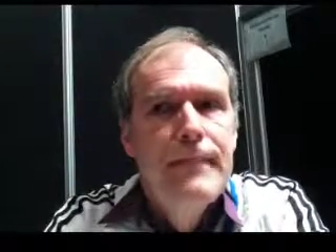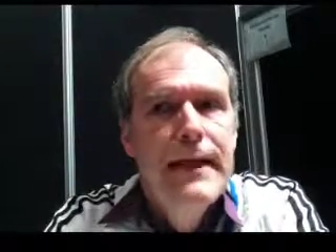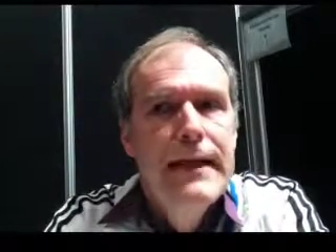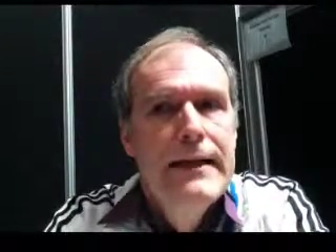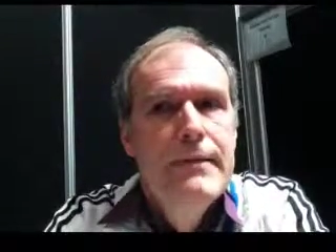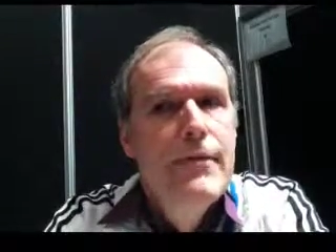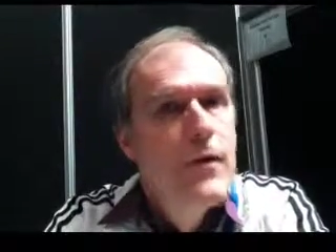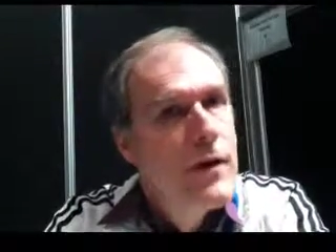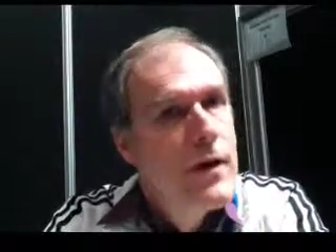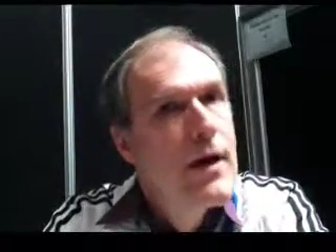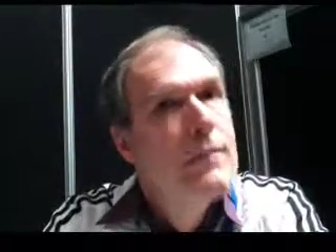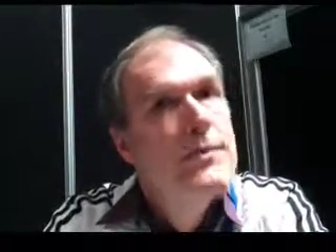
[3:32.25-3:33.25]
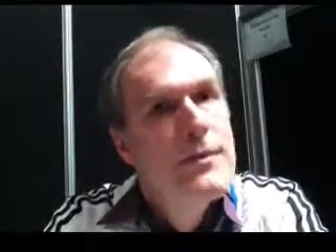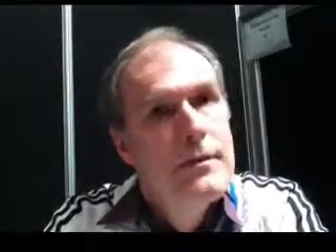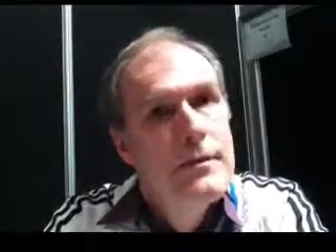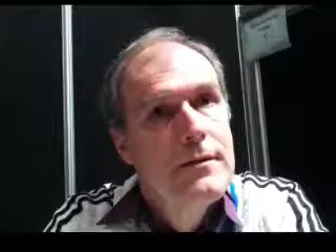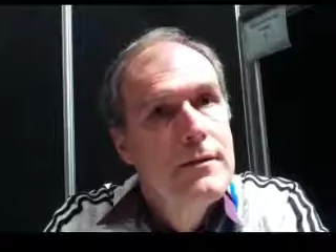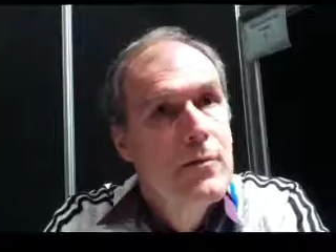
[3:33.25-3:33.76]
And if there are
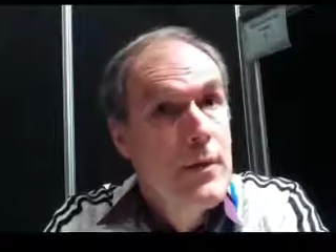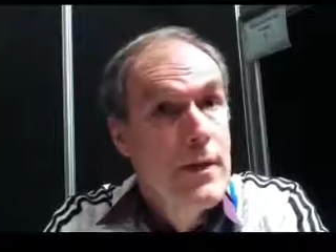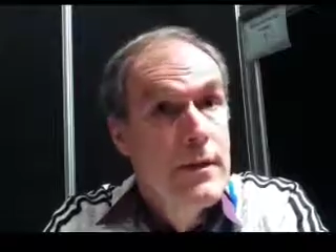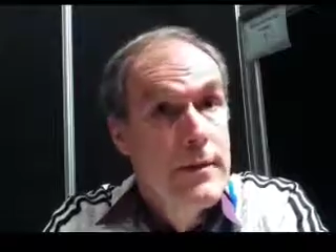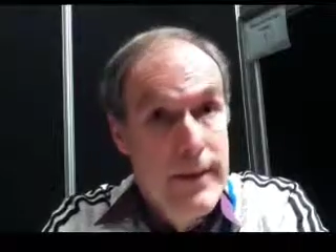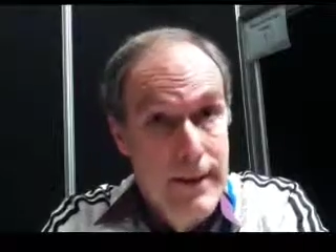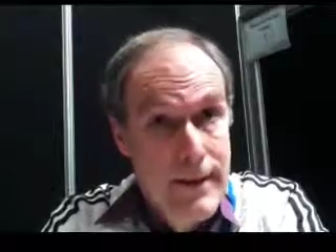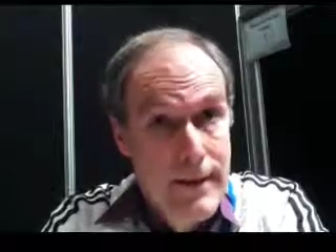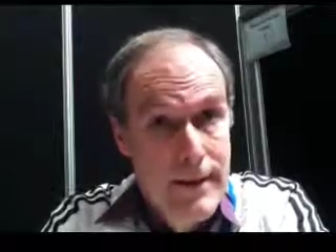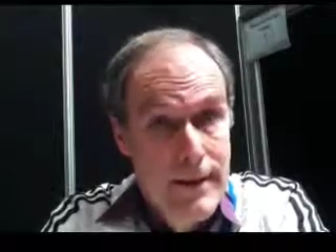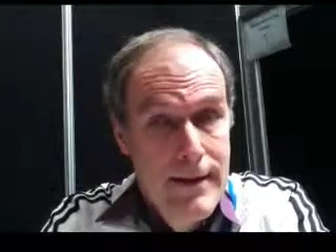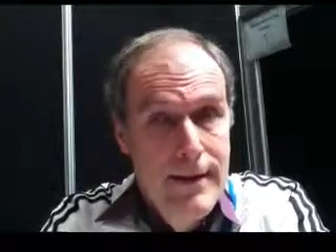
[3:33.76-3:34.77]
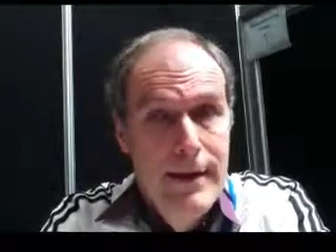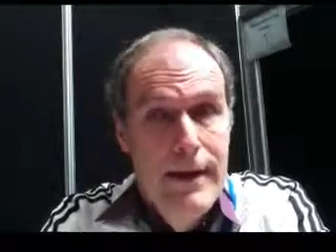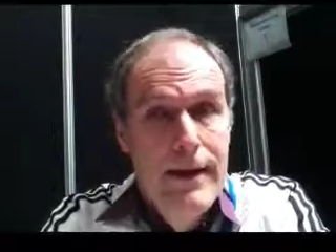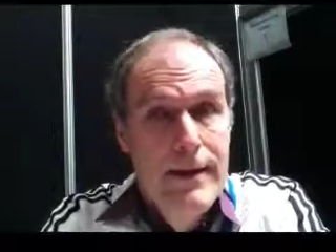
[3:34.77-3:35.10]
obstacles, what are they?